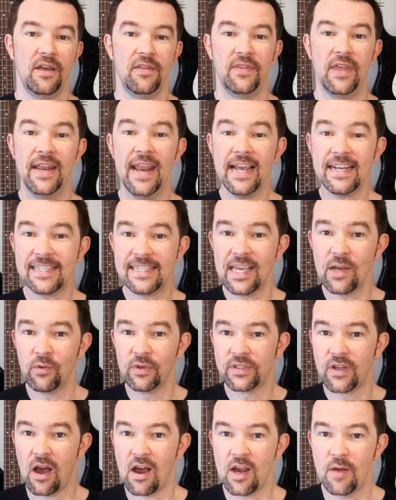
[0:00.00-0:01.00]
The next thing
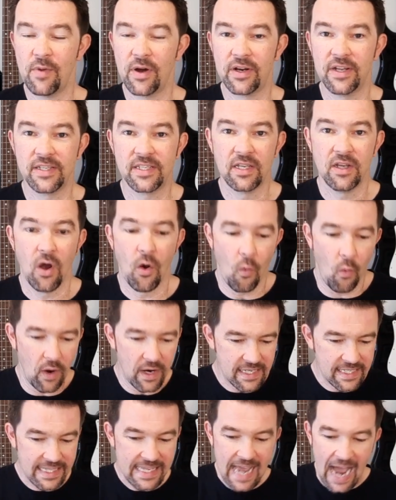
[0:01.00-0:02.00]
we'll talk about is, what
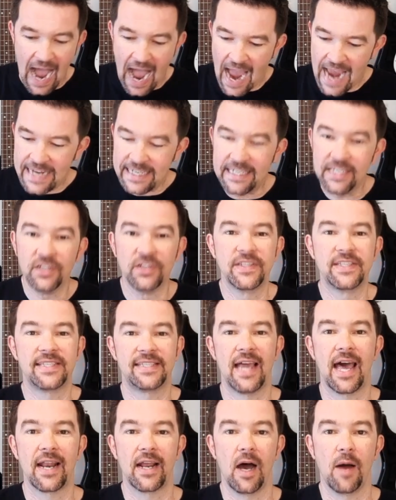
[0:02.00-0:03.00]
is the ideal
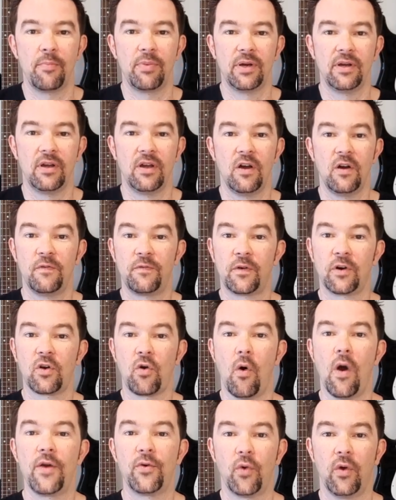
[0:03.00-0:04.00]
setup for
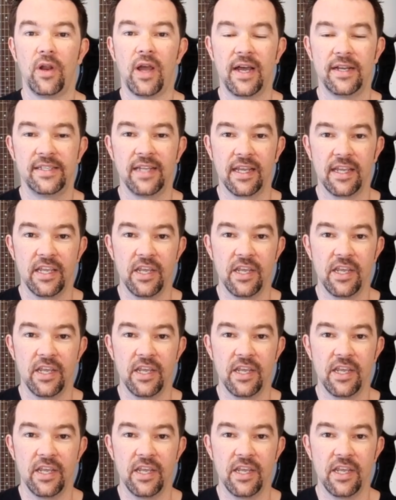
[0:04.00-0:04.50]
coin roll hunting?